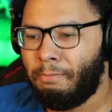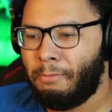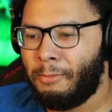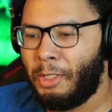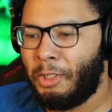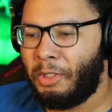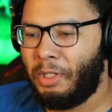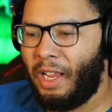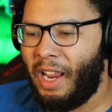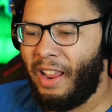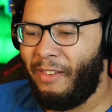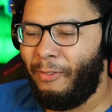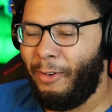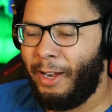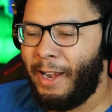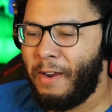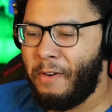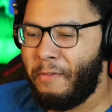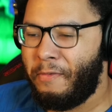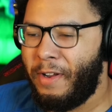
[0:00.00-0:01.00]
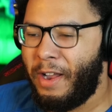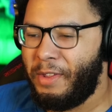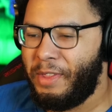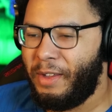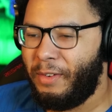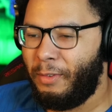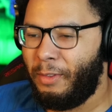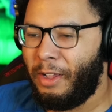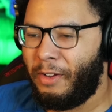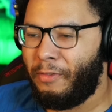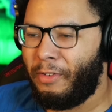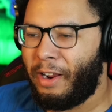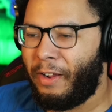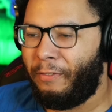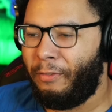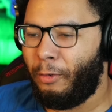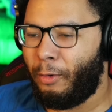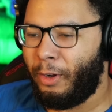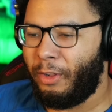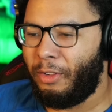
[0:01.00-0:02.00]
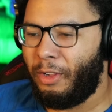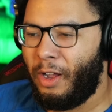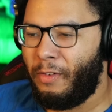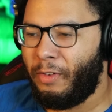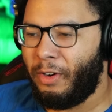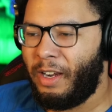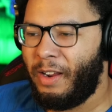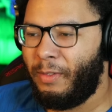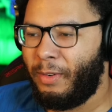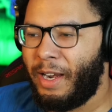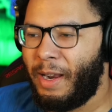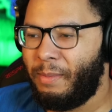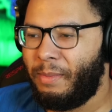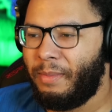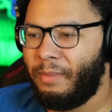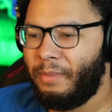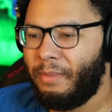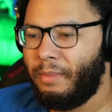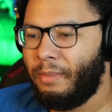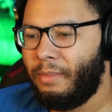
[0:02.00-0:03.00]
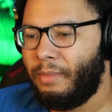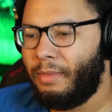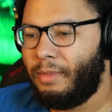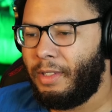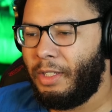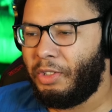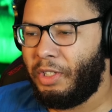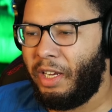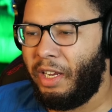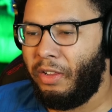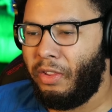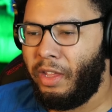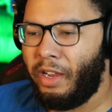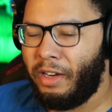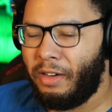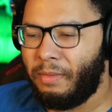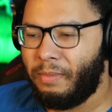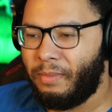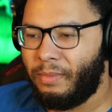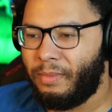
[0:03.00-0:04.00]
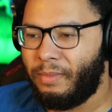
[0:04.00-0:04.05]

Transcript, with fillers: Just saying, if we never found, look for that Flory Clover, never would have. Is she in there?